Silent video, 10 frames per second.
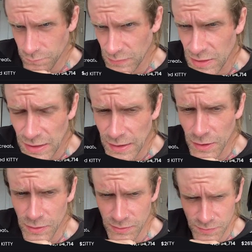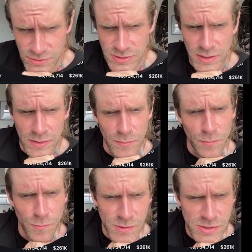narrative is a
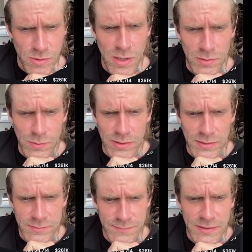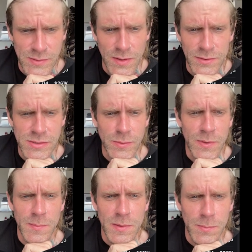strong one. That's why there's so
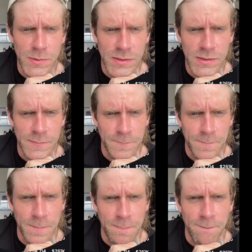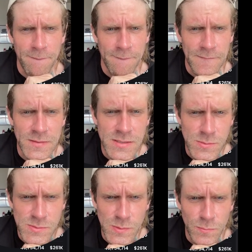many people in it. And this
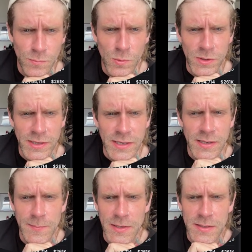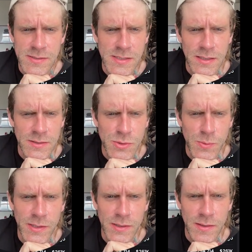was when Roaring Kitty made his
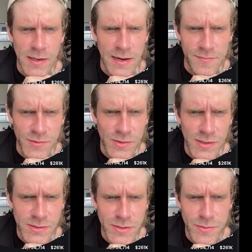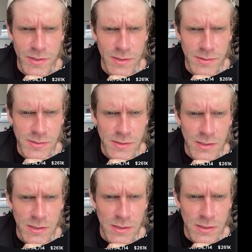tweet after like 2 years.
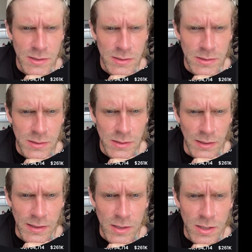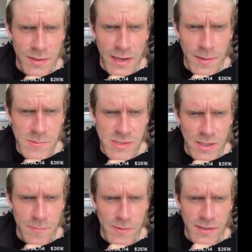And I called
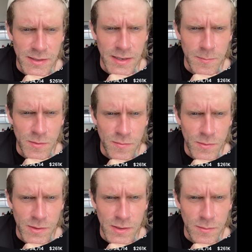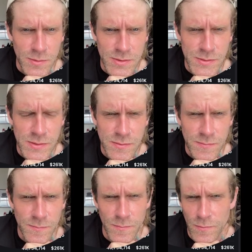GameStop like a day before it, which is just
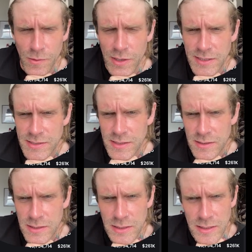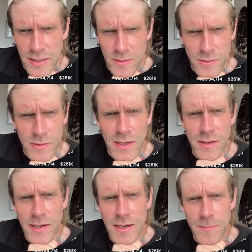crazy. I don't know how
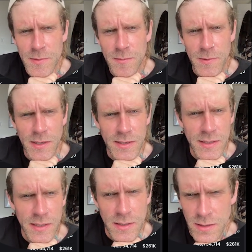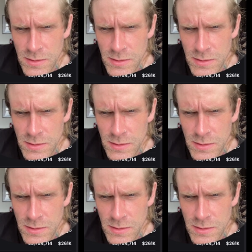that happened, but I did.